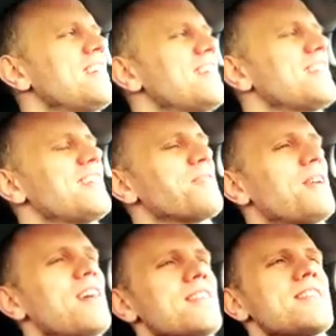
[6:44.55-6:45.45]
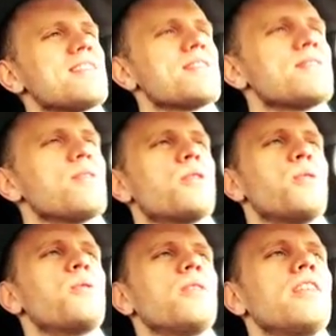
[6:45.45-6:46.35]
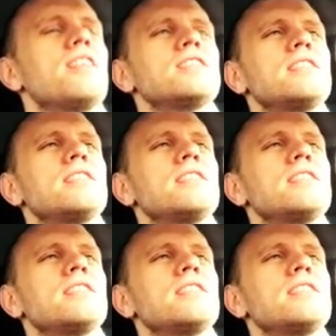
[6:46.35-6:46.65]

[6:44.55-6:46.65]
And I thought, wow, this is so cool.